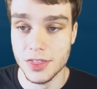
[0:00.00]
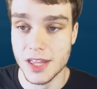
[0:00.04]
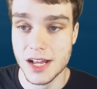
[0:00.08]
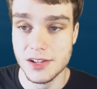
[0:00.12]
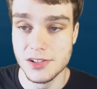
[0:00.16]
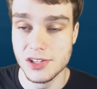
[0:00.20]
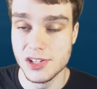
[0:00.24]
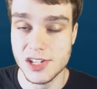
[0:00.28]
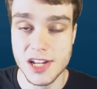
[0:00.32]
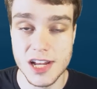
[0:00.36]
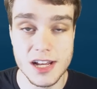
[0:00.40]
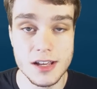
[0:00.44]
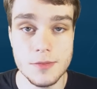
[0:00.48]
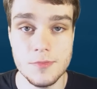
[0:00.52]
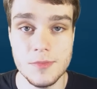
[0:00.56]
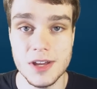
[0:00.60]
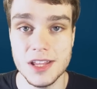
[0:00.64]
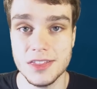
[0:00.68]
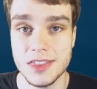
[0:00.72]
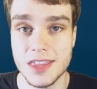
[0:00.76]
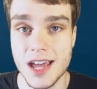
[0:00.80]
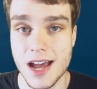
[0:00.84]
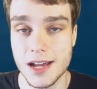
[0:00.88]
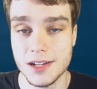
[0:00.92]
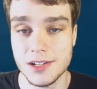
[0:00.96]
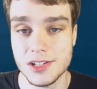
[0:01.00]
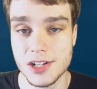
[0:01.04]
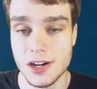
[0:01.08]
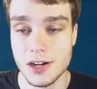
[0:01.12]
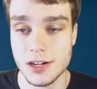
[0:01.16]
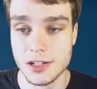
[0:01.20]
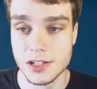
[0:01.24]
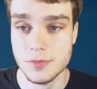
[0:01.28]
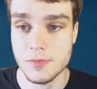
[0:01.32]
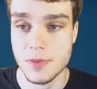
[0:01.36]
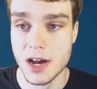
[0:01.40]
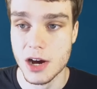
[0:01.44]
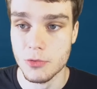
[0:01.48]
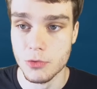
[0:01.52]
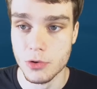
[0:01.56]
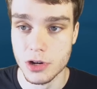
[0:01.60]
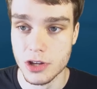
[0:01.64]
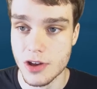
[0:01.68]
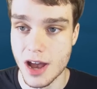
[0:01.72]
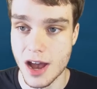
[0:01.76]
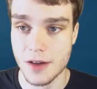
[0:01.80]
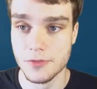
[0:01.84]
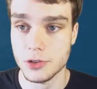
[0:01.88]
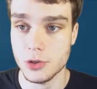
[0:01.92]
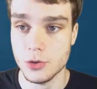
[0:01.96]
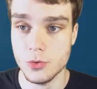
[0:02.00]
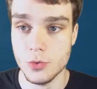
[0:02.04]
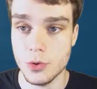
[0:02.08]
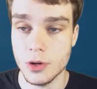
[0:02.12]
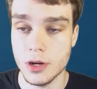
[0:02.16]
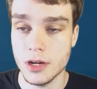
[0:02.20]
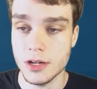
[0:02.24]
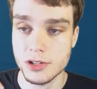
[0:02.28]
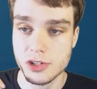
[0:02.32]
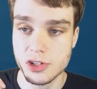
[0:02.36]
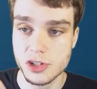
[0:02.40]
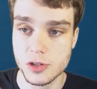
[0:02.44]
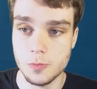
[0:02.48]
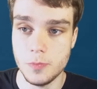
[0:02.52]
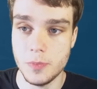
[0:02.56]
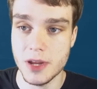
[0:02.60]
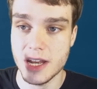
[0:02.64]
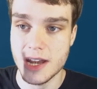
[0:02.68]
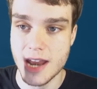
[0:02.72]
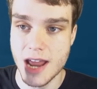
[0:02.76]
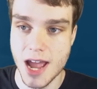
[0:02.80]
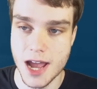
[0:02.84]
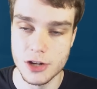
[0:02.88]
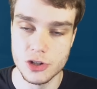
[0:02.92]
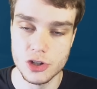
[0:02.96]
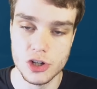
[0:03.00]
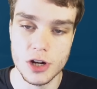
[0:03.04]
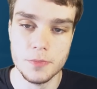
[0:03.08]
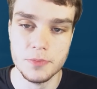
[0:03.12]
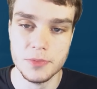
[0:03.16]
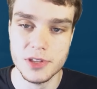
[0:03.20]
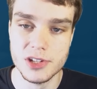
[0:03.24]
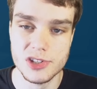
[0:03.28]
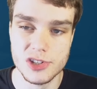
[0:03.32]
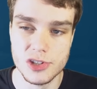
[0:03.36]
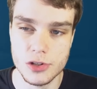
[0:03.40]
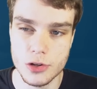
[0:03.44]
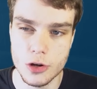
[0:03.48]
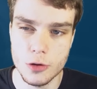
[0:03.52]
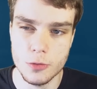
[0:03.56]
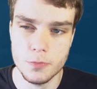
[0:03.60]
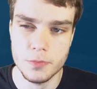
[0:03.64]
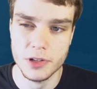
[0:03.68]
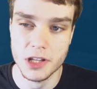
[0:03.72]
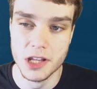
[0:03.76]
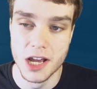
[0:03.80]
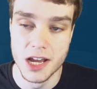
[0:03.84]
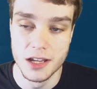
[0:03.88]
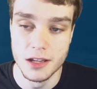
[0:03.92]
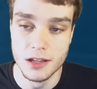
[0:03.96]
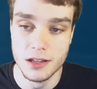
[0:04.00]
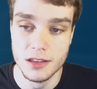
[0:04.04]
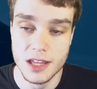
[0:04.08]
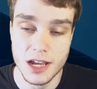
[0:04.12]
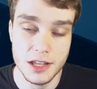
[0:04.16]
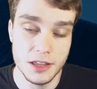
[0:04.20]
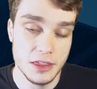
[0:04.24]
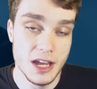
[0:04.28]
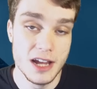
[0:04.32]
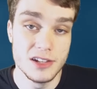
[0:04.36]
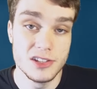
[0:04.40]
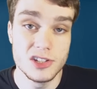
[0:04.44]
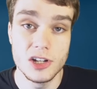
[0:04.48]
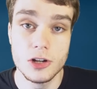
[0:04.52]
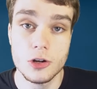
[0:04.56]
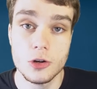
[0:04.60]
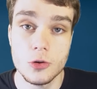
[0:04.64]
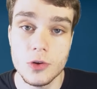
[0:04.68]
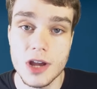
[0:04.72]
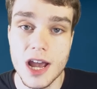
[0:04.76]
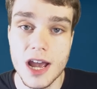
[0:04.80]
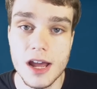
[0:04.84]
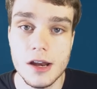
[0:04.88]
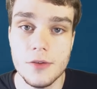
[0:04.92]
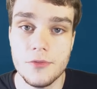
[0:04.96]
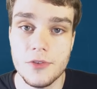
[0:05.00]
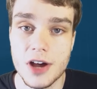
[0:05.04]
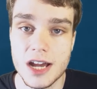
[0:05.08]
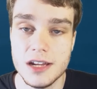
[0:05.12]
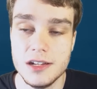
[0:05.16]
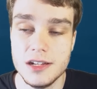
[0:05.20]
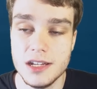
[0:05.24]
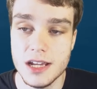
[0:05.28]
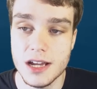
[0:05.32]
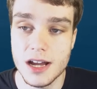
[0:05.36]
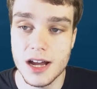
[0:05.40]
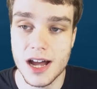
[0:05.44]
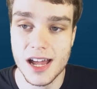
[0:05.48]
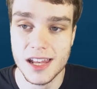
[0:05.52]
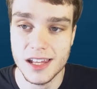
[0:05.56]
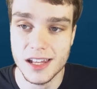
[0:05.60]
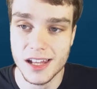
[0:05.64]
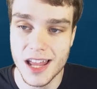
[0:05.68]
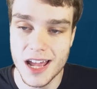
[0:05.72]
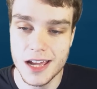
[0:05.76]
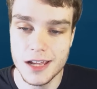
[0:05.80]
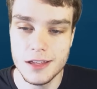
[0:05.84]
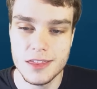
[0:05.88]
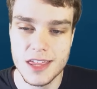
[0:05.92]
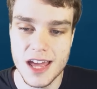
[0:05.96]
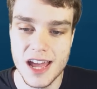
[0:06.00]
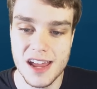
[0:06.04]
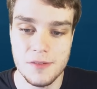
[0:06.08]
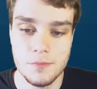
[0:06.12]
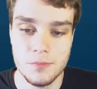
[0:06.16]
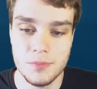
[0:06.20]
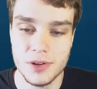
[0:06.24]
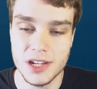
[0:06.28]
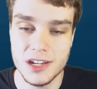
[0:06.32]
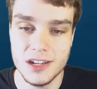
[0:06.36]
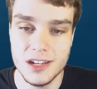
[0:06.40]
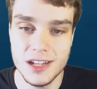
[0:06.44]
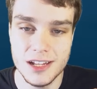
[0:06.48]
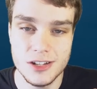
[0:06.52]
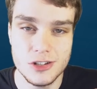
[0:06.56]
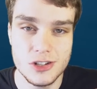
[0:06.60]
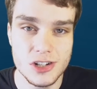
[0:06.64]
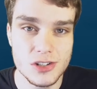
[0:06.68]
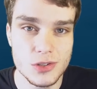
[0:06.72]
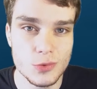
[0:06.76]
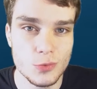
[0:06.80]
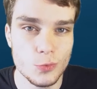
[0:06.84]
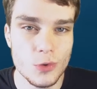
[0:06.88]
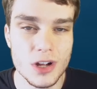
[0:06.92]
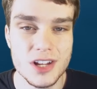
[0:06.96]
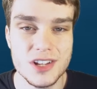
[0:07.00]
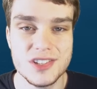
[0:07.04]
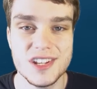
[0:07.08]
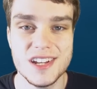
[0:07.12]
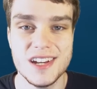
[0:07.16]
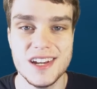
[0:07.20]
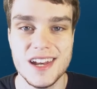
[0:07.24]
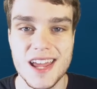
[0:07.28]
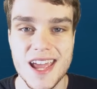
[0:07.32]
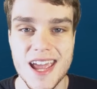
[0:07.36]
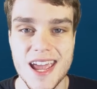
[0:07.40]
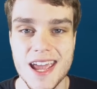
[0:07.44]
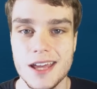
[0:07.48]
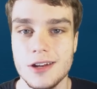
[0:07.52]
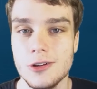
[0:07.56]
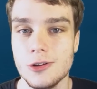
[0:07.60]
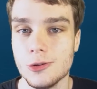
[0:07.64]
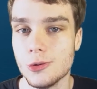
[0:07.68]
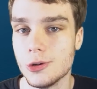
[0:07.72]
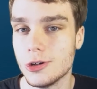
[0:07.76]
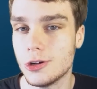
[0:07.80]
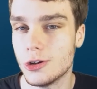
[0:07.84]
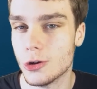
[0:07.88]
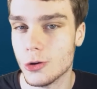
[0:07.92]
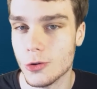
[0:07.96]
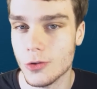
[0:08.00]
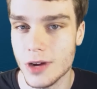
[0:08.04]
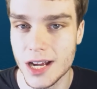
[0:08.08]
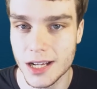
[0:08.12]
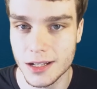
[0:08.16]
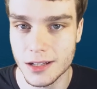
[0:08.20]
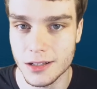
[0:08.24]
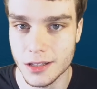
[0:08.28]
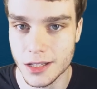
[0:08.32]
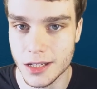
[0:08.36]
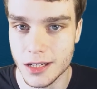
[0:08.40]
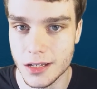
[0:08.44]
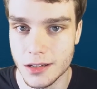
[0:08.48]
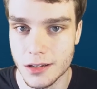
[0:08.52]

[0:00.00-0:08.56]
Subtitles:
that segment that I talked about where you have to spin dash up the slope, like, that's a creative idea. I like that, but it just wasn't handled correctly.